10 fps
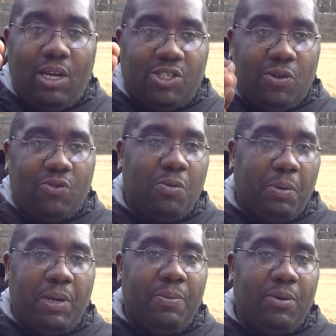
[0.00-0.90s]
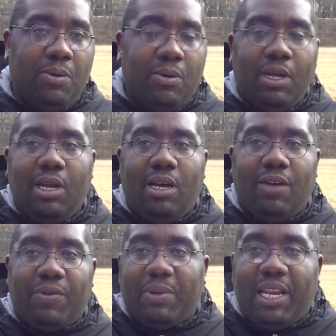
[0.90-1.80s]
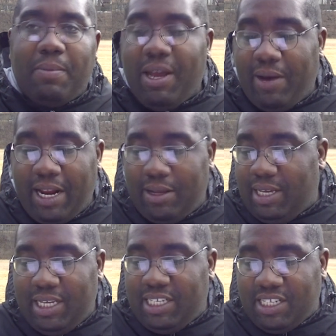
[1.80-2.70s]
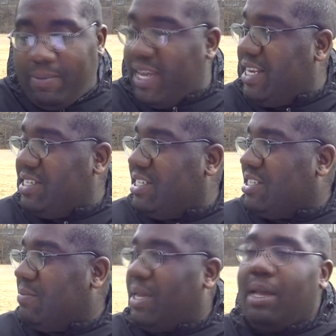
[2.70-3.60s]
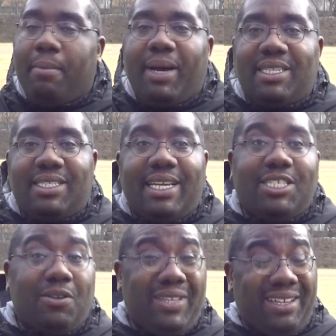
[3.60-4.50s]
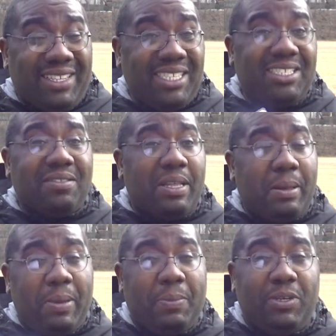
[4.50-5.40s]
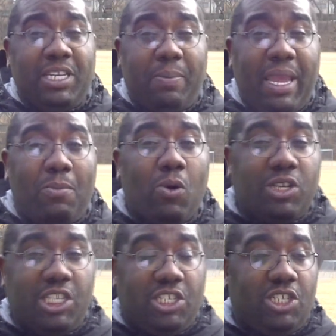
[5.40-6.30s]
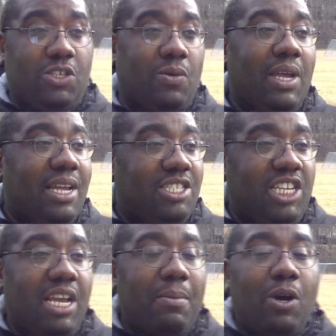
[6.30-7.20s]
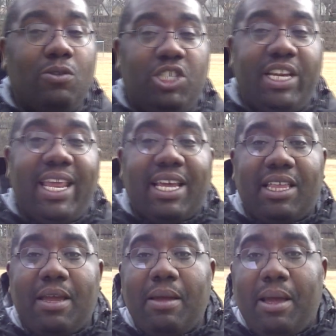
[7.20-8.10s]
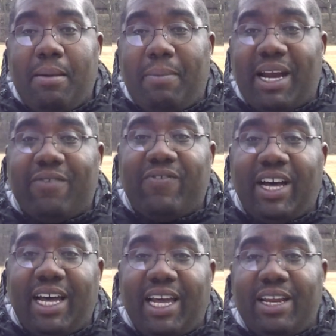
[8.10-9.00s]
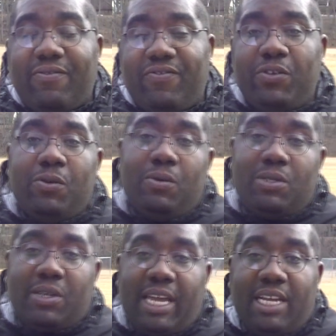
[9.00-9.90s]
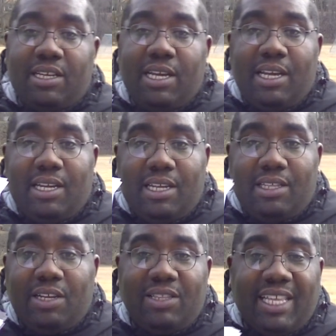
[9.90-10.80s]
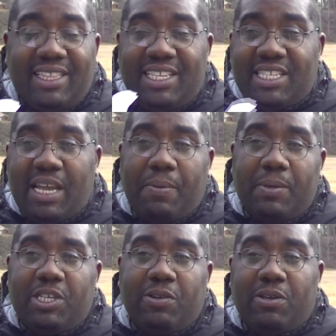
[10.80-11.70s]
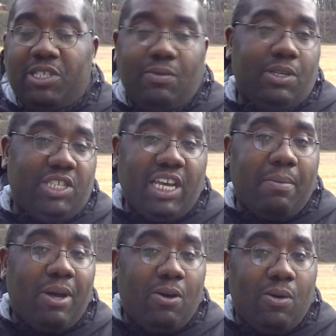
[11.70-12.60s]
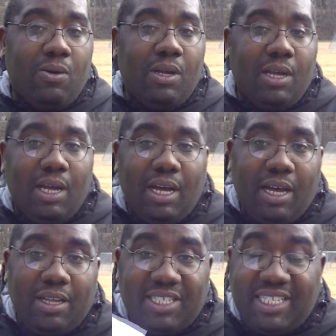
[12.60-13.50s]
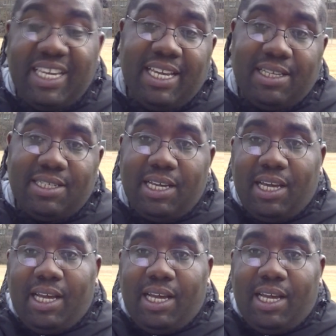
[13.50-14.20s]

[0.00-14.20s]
a certain group of people uh, from getting married. it doesn't make any sense to me. Monsanto, now this is something that people need to pay more attention to. GMO, genetically modified foods, okay? Uh, this type of material, well, GMO uh, seeds,